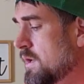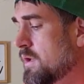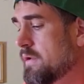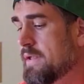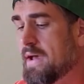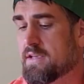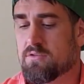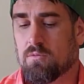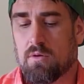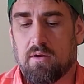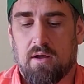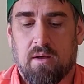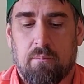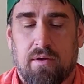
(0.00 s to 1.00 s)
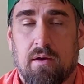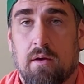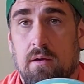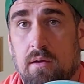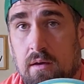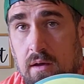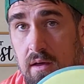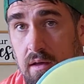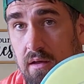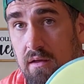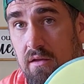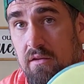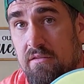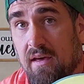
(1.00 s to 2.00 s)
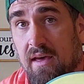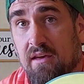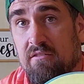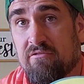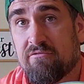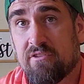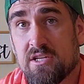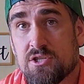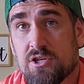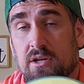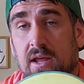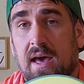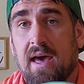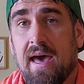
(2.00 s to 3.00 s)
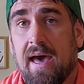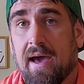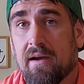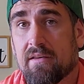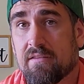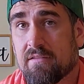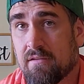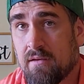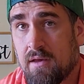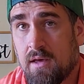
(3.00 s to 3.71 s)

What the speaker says: Next one up is a Fission Hex.